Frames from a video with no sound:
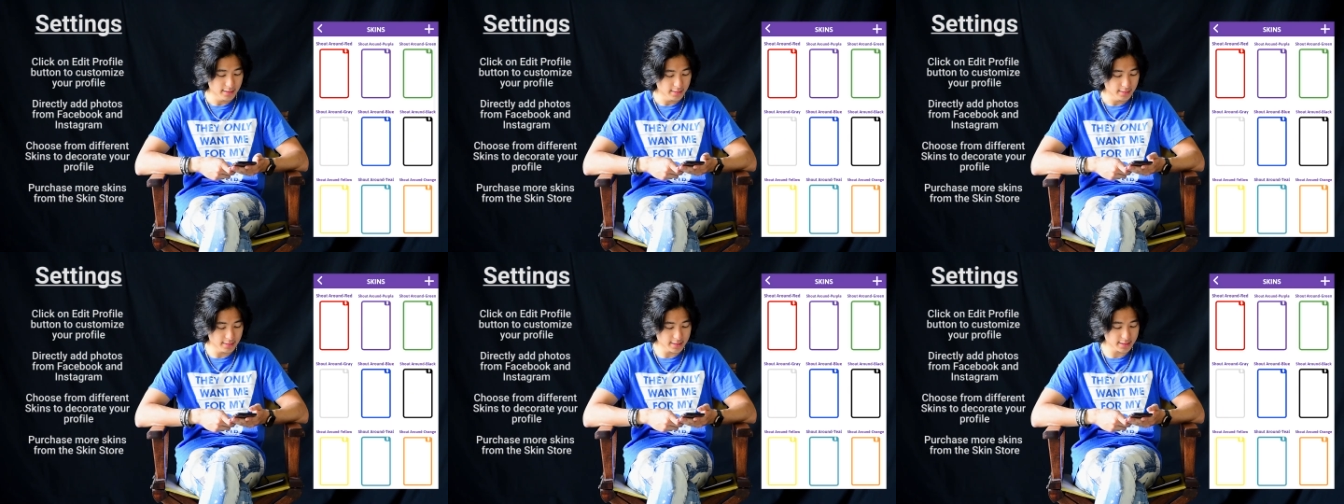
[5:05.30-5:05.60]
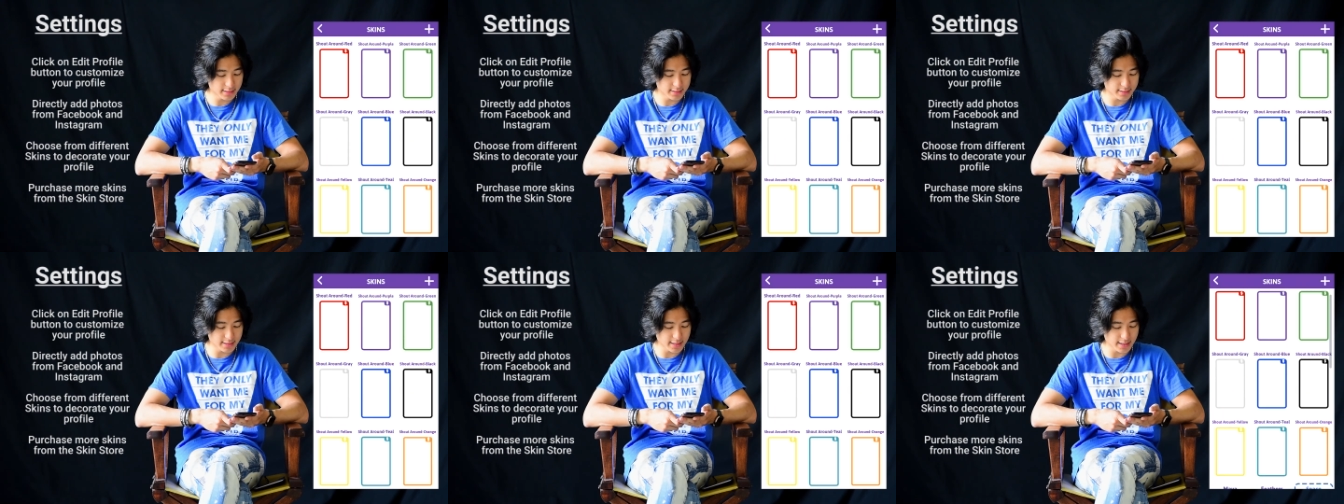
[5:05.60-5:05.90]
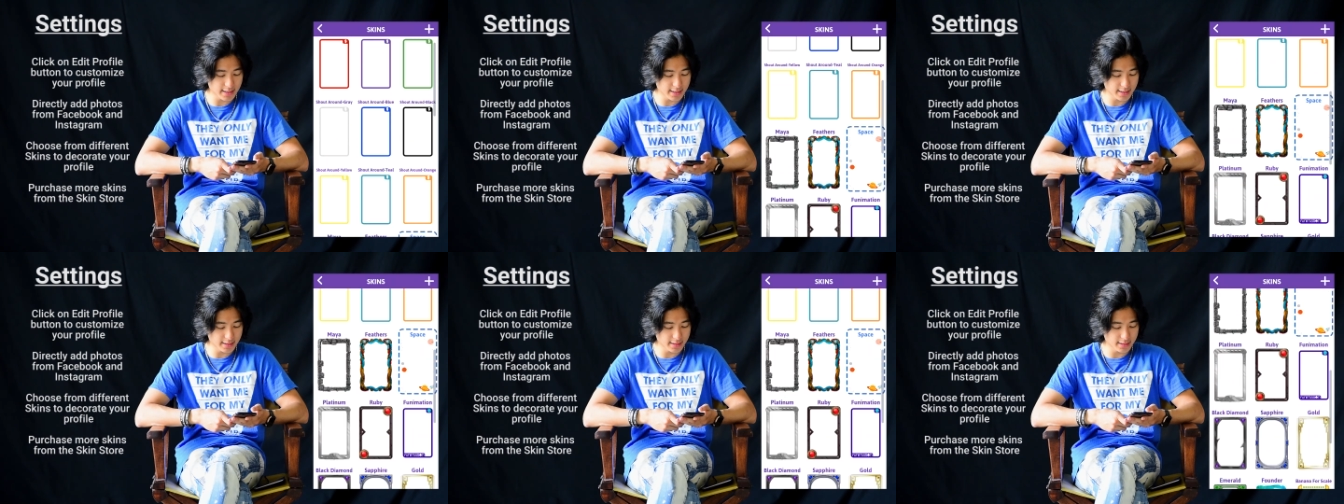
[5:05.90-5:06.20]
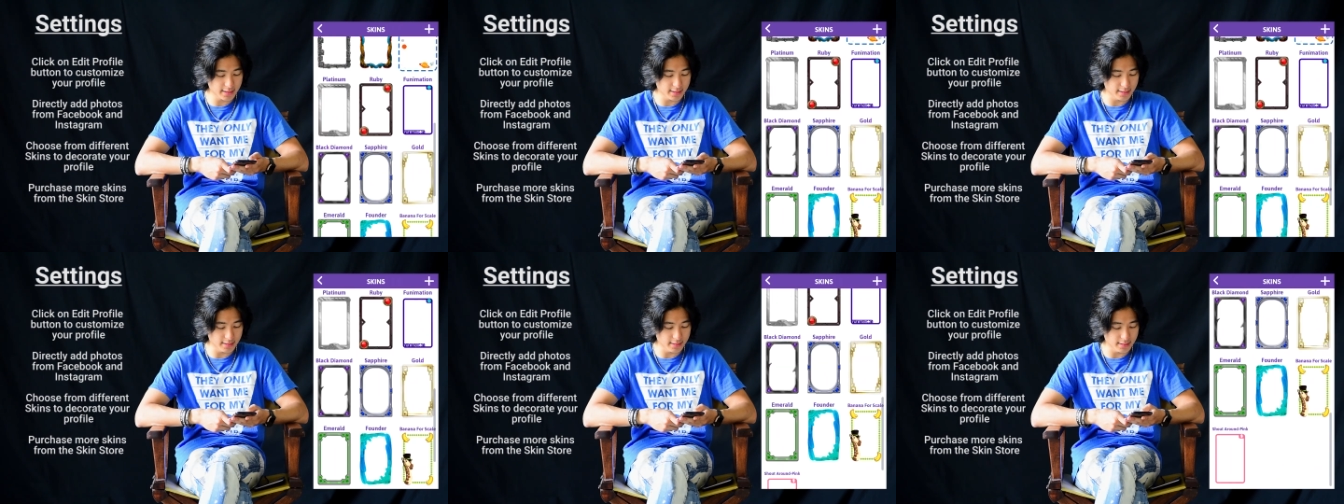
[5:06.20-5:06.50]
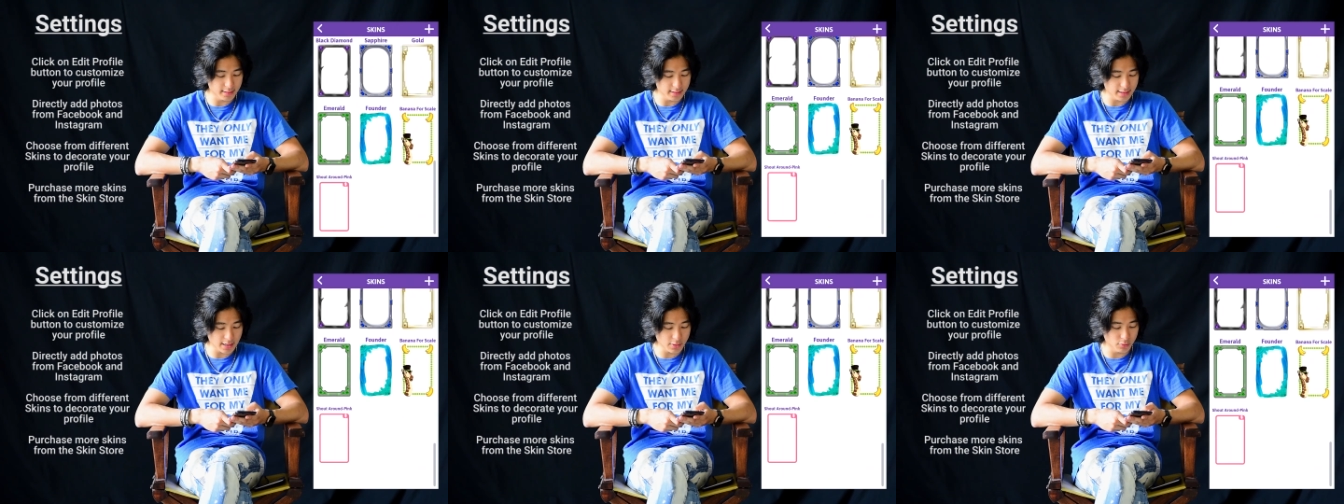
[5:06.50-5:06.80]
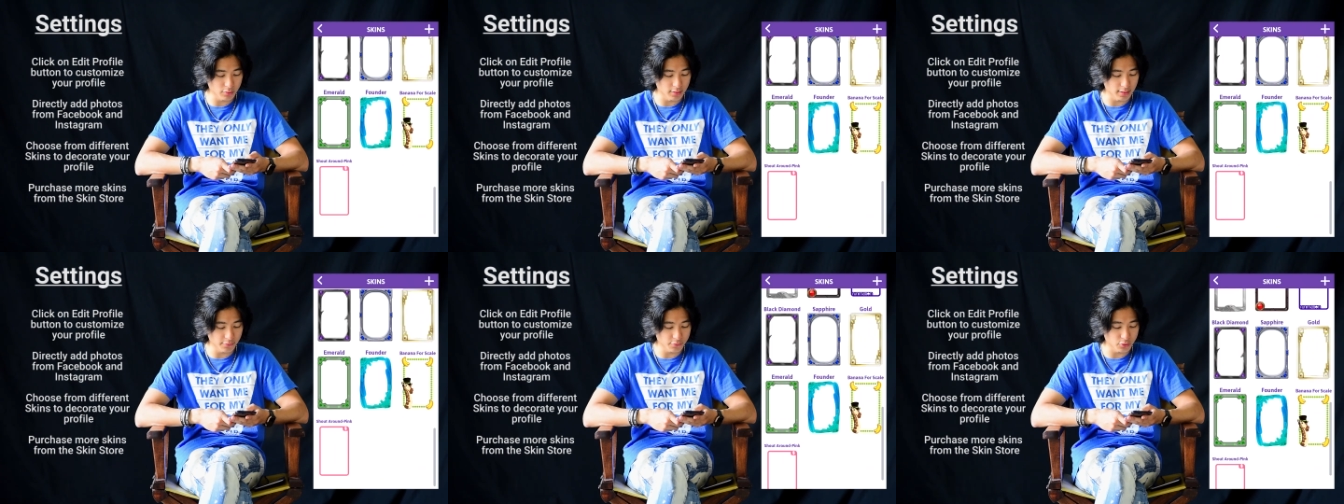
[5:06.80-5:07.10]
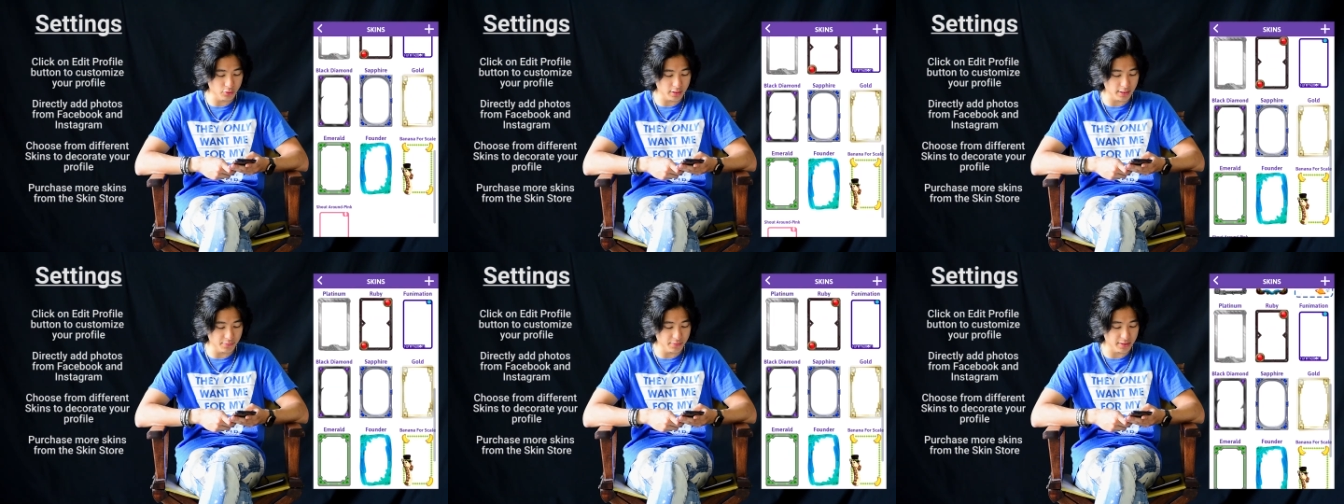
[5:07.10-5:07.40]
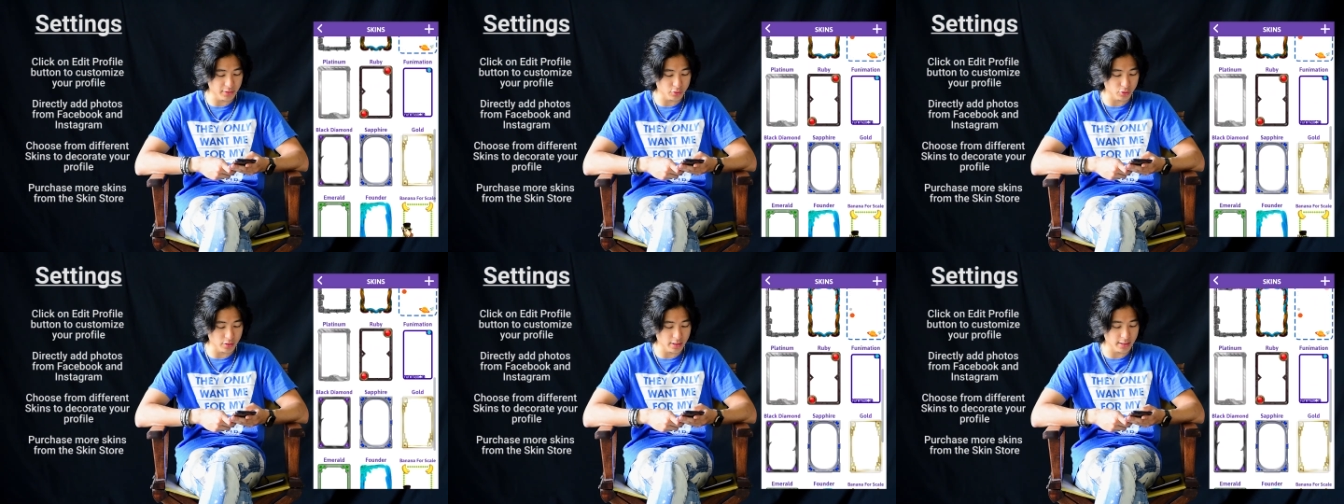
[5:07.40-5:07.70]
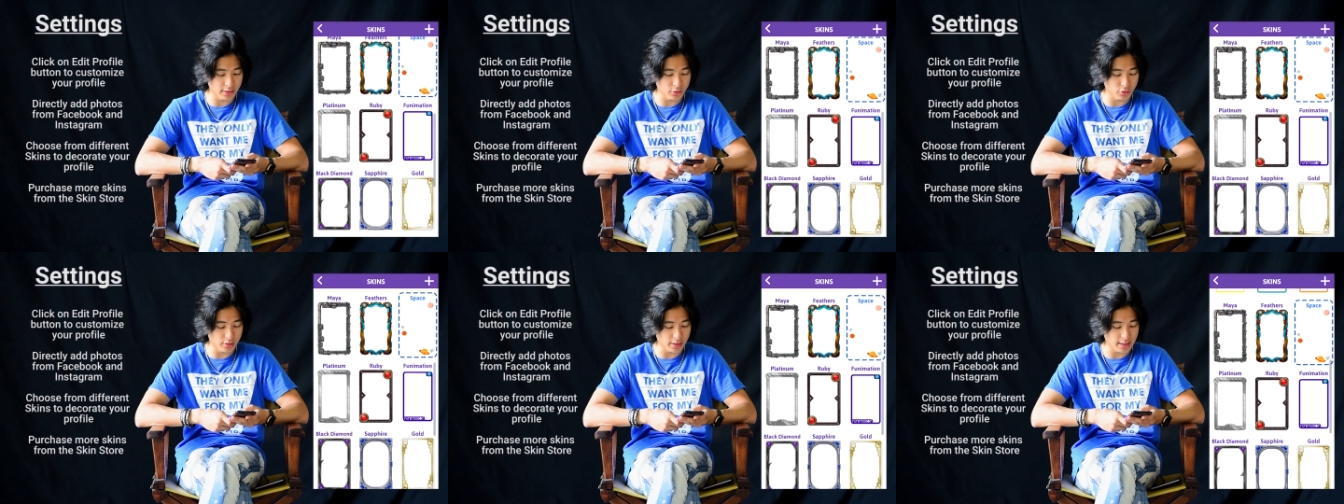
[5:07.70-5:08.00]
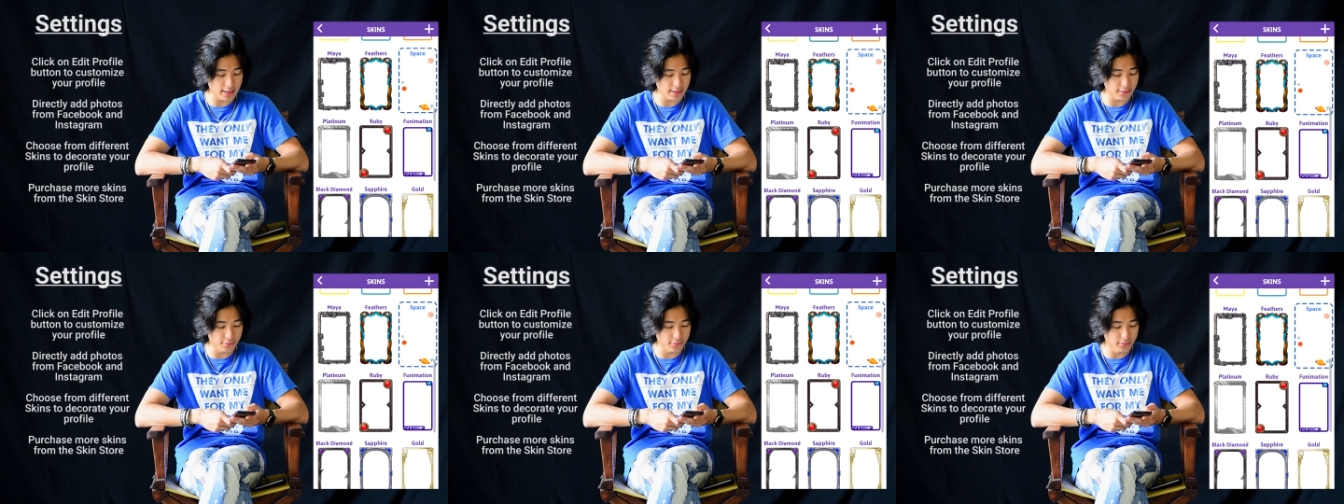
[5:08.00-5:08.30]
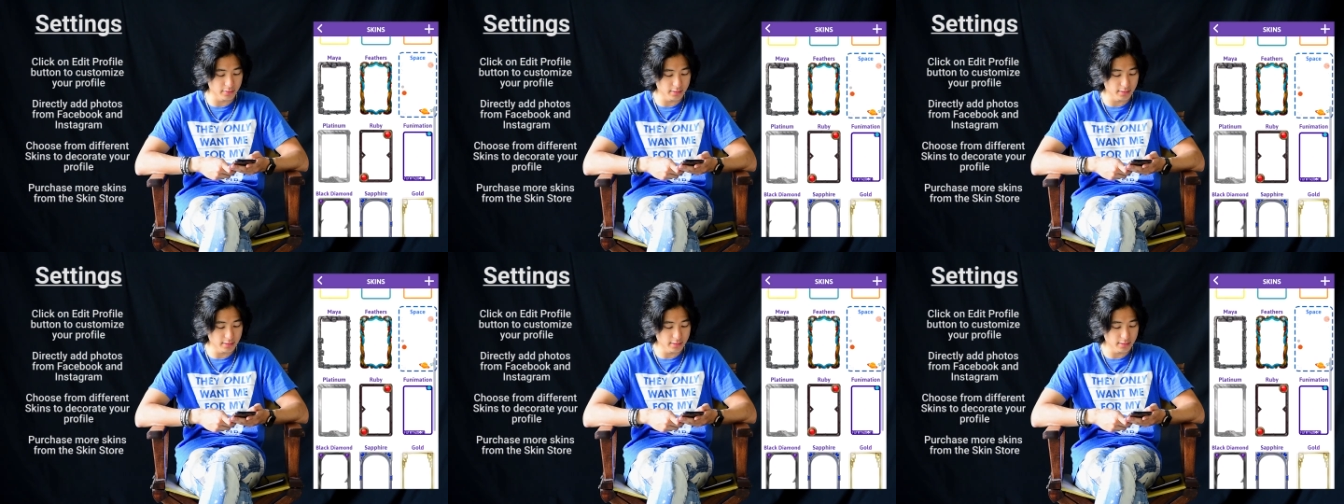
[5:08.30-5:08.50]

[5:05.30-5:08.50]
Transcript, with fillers: Let's say I would love to give it a try to have